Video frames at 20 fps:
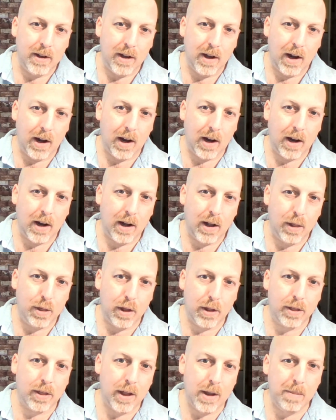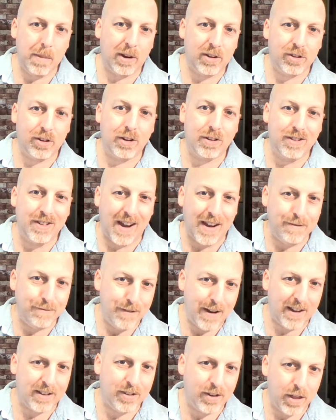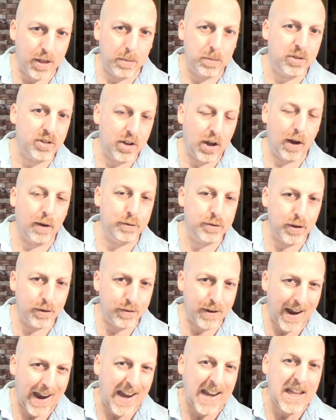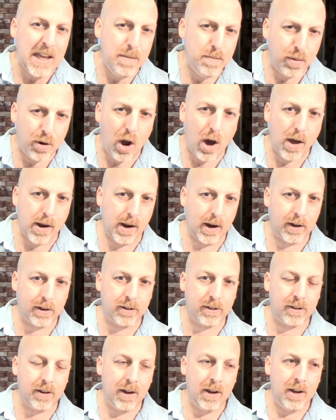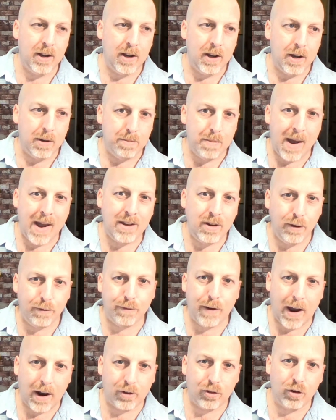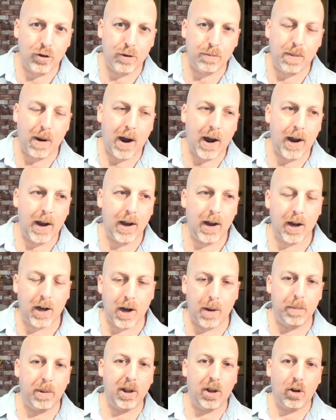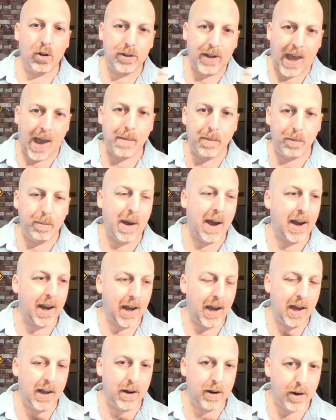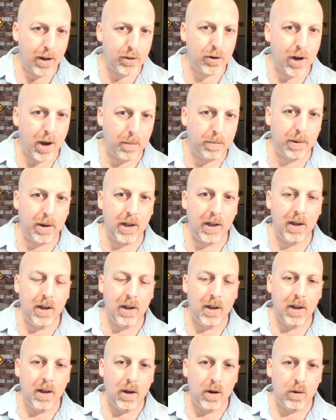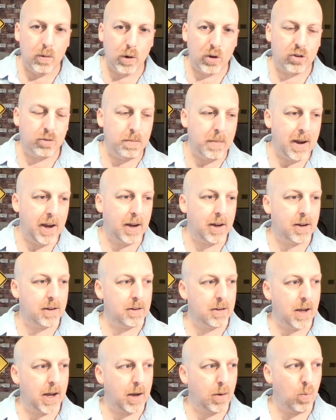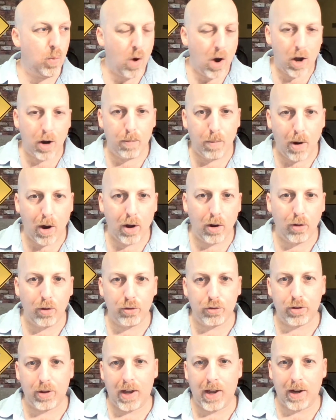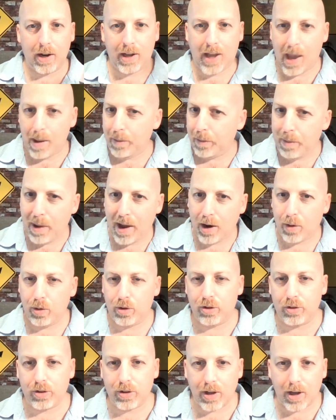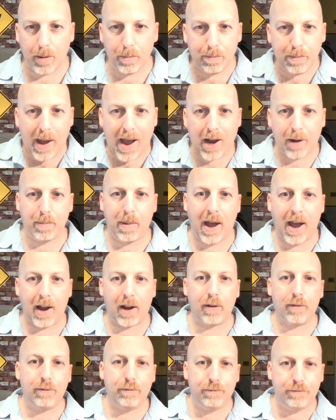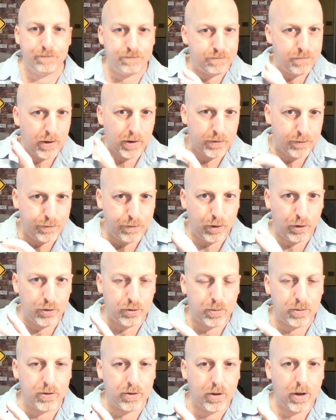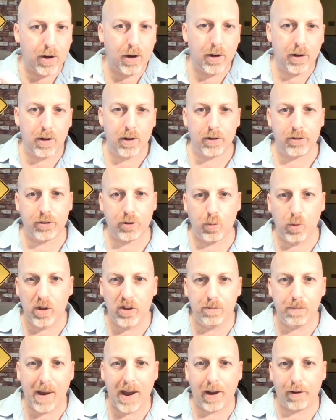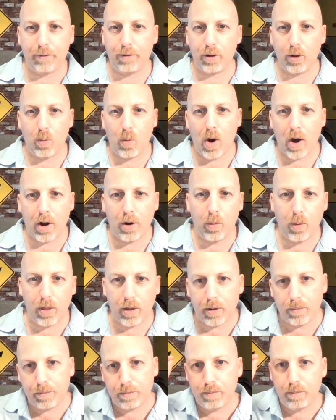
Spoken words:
that they must divest themselves of any products manufactured by a company called Camelback and another company which make like water bottles and a Camelback, which is like a backpack that fills, it's got a squeeze bag full of water with a